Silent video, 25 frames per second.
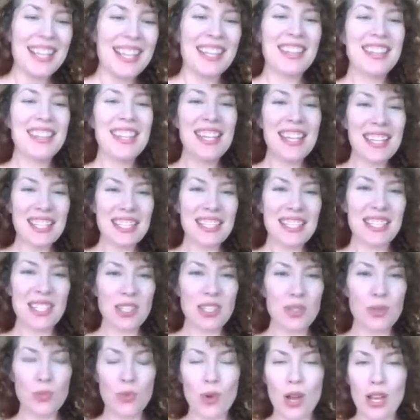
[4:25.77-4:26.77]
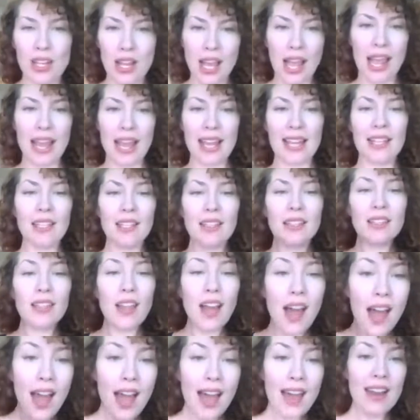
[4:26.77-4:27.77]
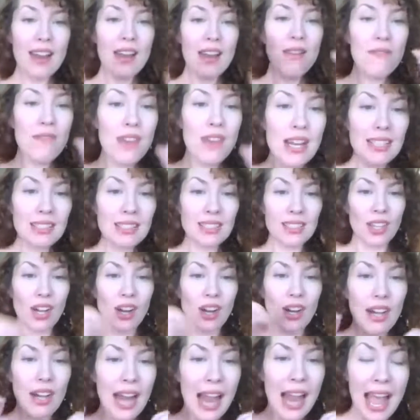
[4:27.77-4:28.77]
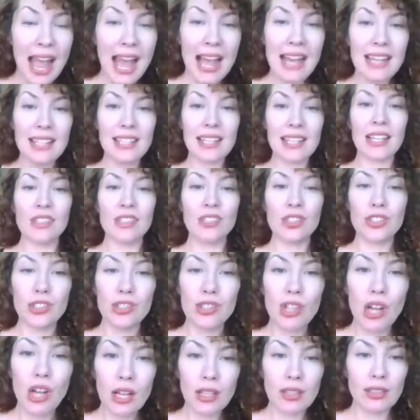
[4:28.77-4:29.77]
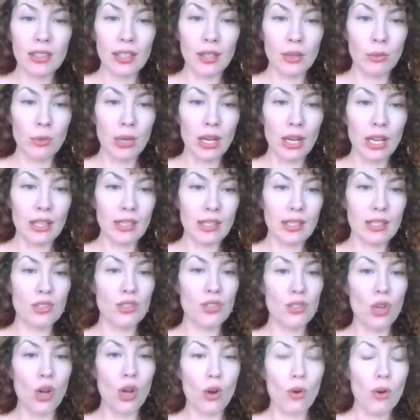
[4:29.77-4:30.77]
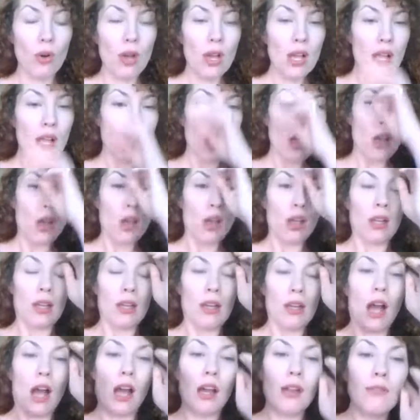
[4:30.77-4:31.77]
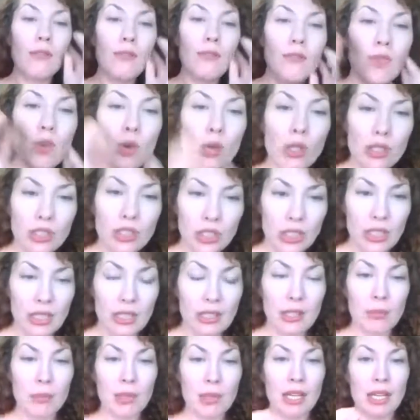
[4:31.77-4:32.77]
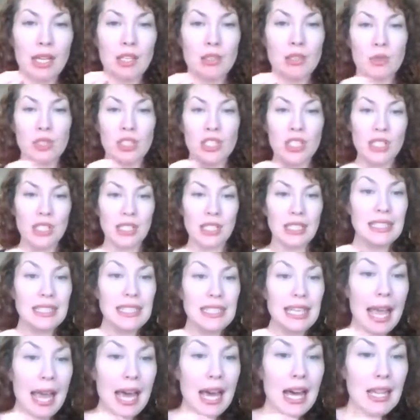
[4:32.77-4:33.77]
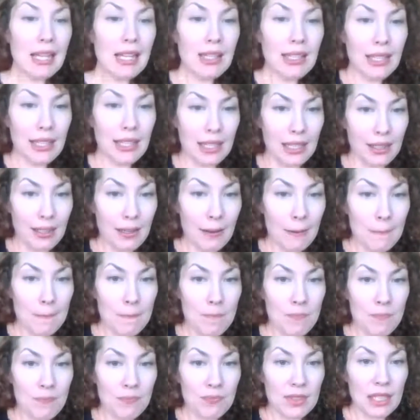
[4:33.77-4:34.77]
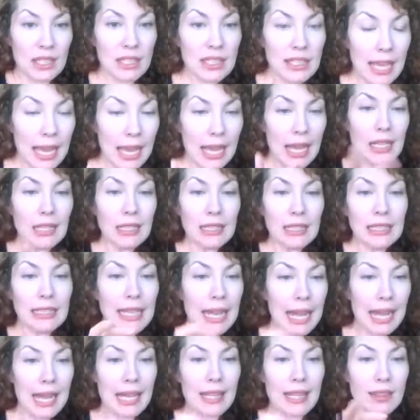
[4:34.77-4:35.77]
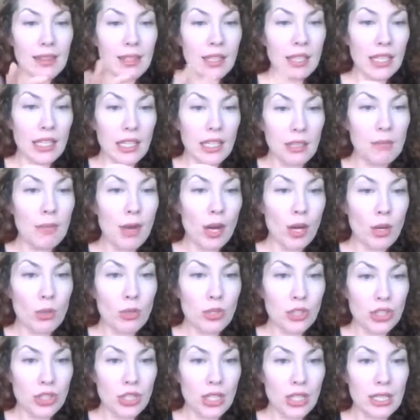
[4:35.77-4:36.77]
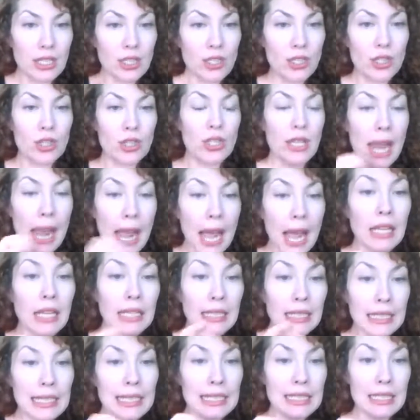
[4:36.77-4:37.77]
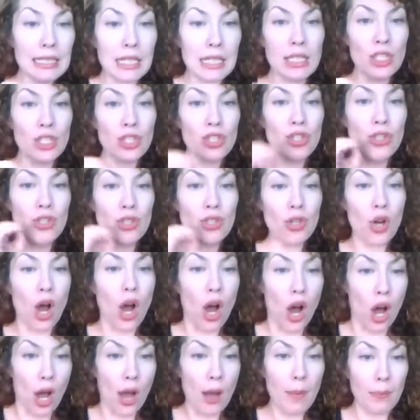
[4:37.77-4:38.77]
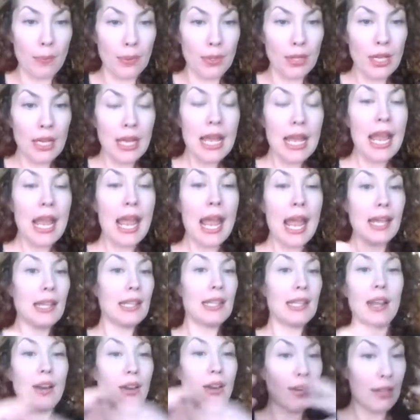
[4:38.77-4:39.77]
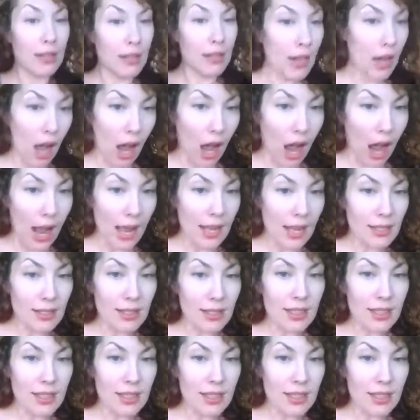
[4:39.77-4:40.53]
This is what a lot of us are at and struggling with. And so unfortunately, because we're just yelling at the emotions, telling it to stop, and they're not,